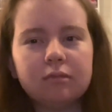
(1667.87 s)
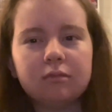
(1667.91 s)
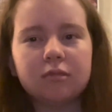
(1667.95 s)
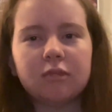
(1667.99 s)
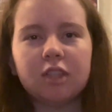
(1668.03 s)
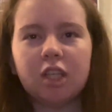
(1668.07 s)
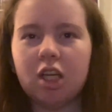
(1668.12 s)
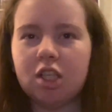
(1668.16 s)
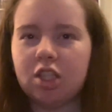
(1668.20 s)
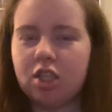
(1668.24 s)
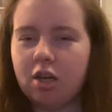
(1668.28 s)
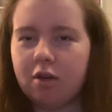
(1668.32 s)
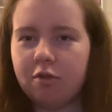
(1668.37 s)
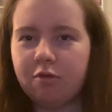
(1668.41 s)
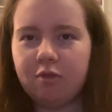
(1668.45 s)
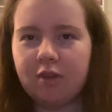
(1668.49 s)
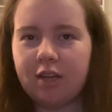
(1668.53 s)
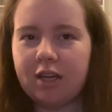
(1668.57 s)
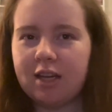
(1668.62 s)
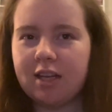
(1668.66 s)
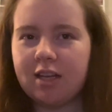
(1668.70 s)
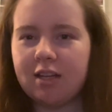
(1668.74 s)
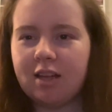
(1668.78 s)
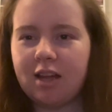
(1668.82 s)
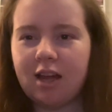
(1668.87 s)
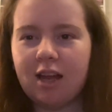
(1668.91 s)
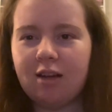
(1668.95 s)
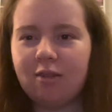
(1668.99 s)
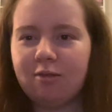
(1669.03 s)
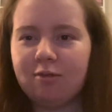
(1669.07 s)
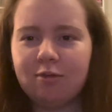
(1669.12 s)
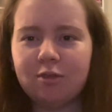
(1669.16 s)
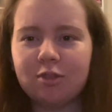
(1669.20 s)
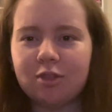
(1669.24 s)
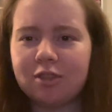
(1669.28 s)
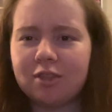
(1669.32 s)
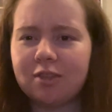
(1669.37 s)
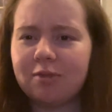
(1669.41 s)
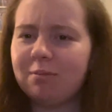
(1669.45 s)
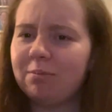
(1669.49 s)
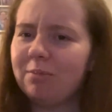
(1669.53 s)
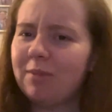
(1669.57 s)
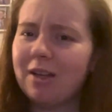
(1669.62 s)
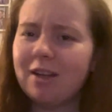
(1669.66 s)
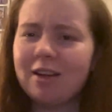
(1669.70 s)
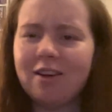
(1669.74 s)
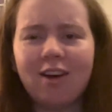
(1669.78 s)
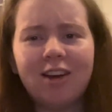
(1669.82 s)
I don't think that was
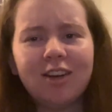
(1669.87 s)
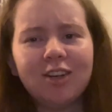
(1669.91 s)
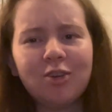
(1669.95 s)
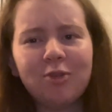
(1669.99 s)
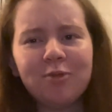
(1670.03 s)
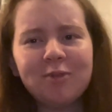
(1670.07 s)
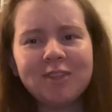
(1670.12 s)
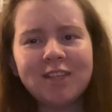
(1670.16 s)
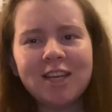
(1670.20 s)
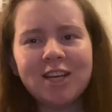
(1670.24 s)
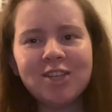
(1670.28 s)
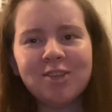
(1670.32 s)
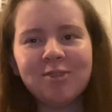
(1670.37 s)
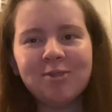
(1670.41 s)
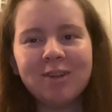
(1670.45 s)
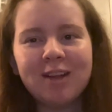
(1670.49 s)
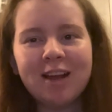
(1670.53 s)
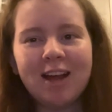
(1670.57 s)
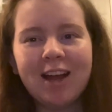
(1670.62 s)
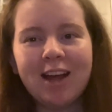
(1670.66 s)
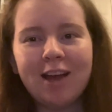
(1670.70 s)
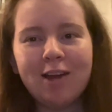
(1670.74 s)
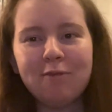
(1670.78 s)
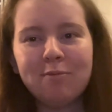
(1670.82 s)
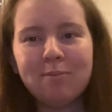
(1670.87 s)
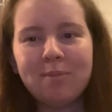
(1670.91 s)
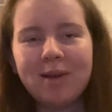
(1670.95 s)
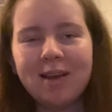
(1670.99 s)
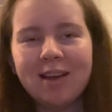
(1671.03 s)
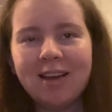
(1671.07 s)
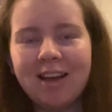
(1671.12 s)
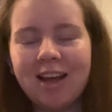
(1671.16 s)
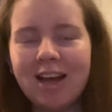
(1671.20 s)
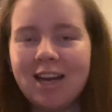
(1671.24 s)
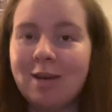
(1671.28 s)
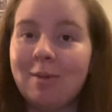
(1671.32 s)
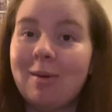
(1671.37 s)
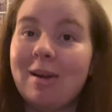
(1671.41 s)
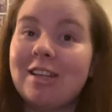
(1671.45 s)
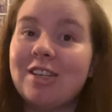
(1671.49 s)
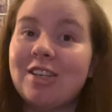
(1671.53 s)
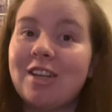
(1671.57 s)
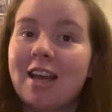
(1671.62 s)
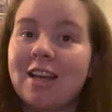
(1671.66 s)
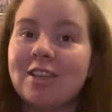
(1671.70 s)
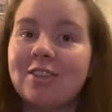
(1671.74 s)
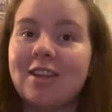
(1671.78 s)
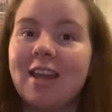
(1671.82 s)
be a kind of conversation to have. But anyways,
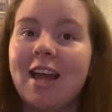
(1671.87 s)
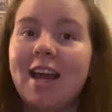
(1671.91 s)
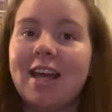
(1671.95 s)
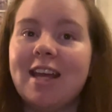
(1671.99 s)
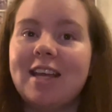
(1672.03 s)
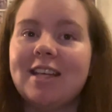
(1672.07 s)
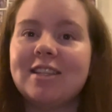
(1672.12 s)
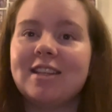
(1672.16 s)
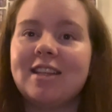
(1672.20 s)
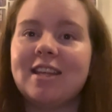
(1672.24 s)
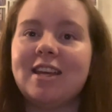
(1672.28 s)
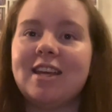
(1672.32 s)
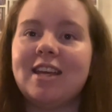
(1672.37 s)
yes, that is